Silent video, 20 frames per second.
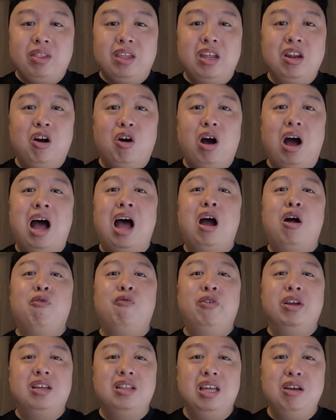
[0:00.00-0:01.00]
You know, I
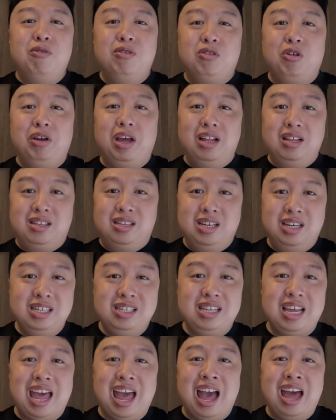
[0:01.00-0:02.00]
originally was gonna get this
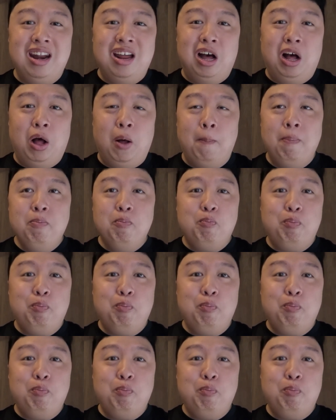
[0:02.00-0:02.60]
and a